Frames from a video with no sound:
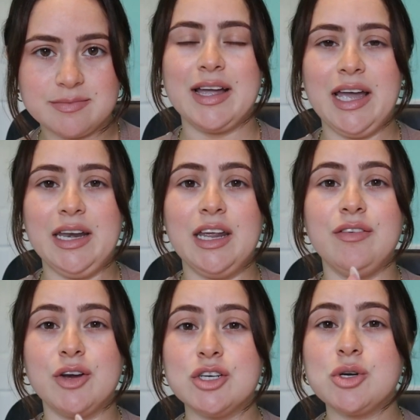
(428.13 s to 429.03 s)
Again,
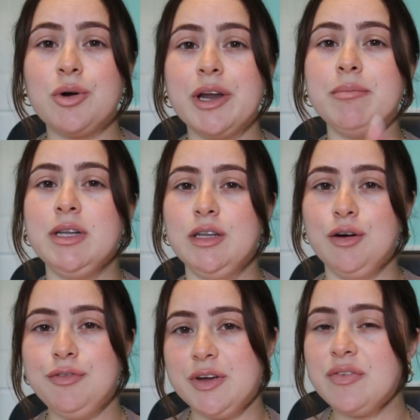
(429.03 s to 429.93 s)
if you're scoring
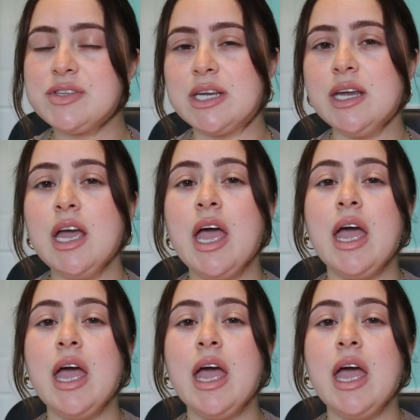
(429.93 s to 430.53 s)
below 50,